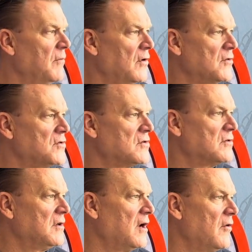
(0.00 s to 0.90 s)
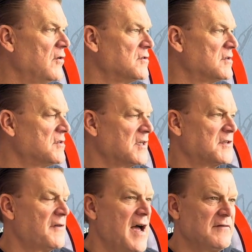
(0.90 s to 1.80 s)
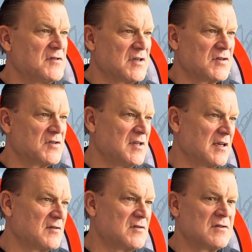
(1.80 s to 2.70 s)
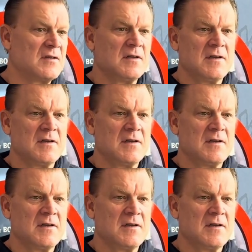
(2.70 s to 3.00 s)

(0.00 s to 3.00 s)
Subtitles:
There's a 6'5", 6'6",